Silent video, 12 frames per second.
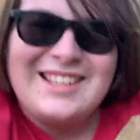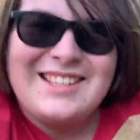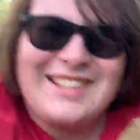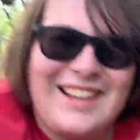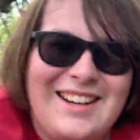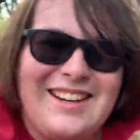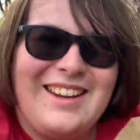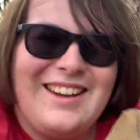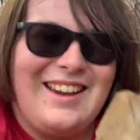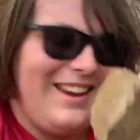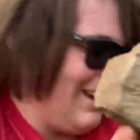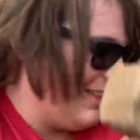signed it,
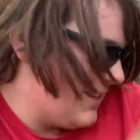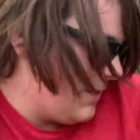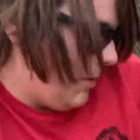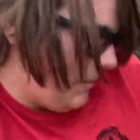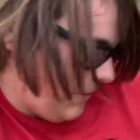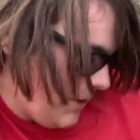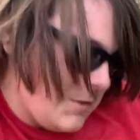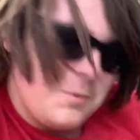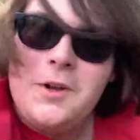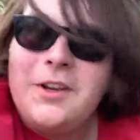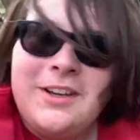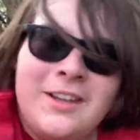and this is my first
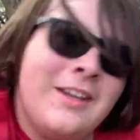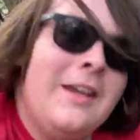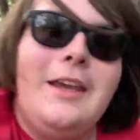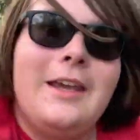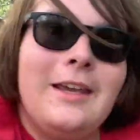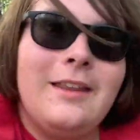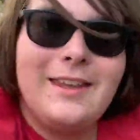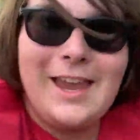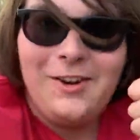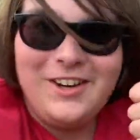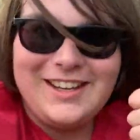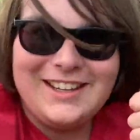one in the
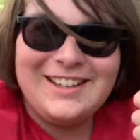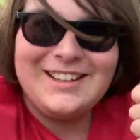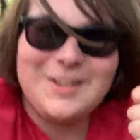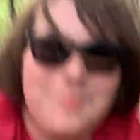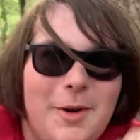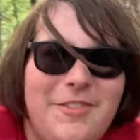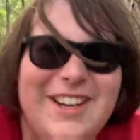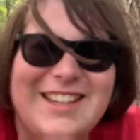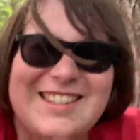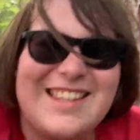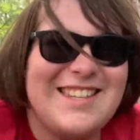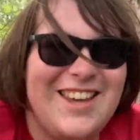county. So
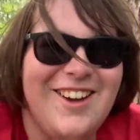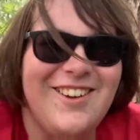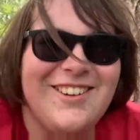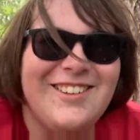perfect, let's go.